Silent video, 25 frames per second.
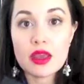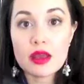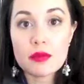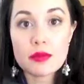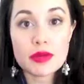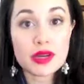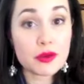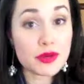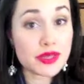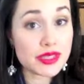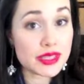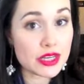
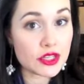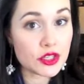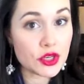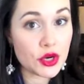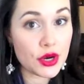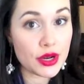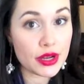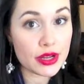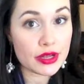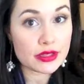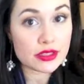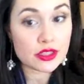But I wasn't at
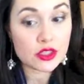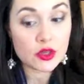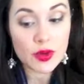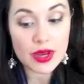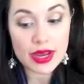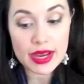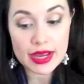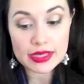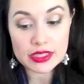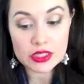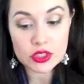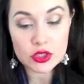Target, so I
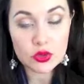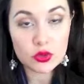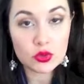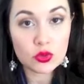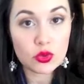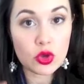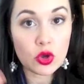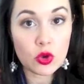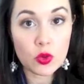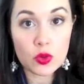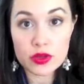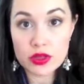had to
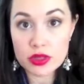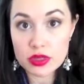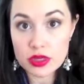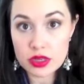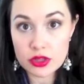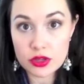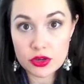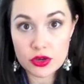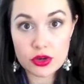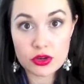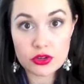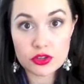go with
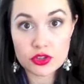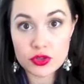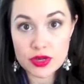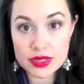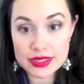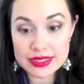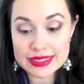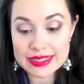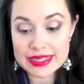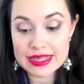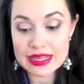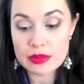another
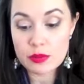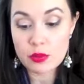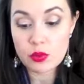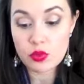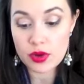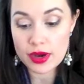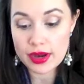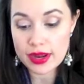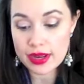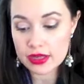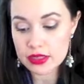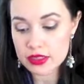trusty
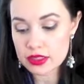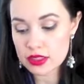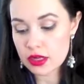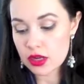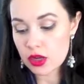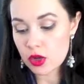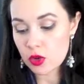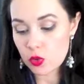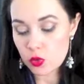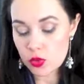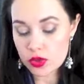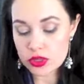brand,
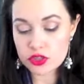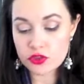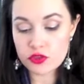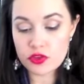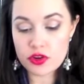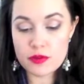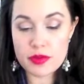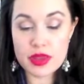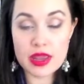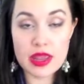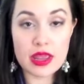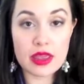which
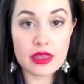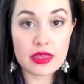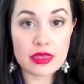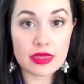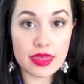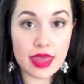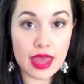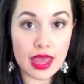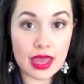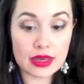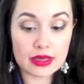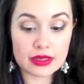for me,
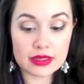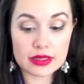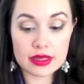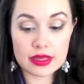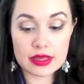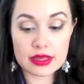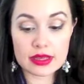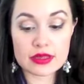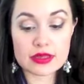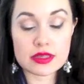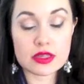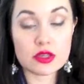that
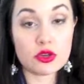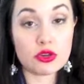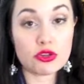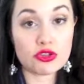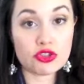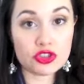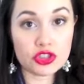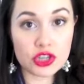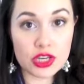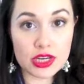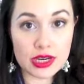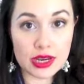is
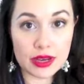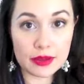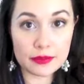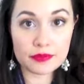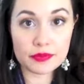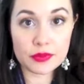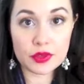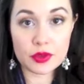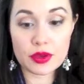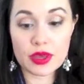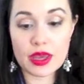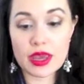Neutrogena,
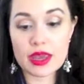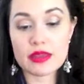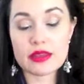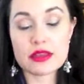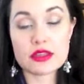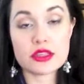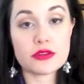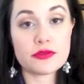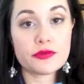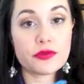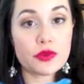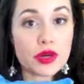okay?
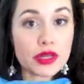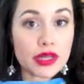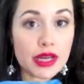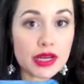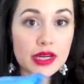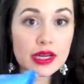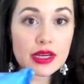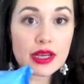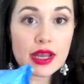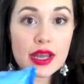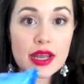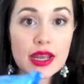These are
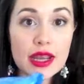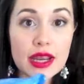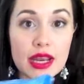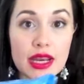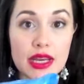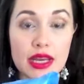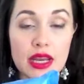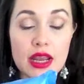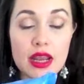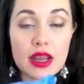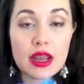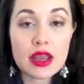
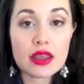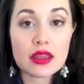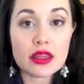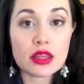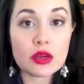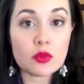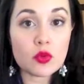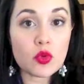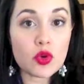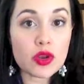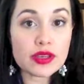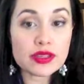$4.99,
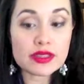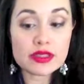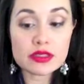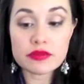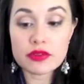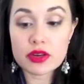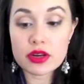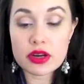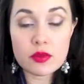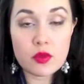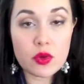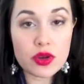they're moist,
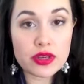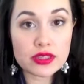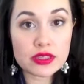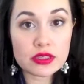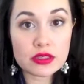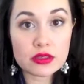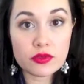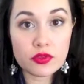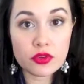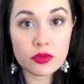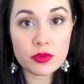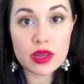very
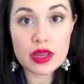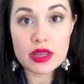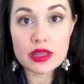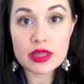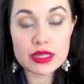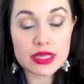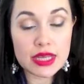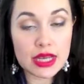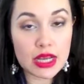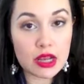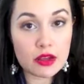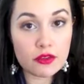moistened for me, they
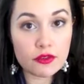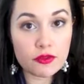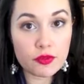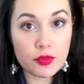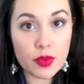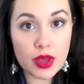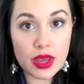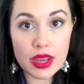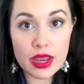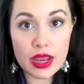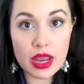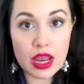take off
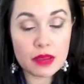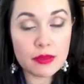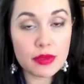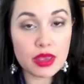my eye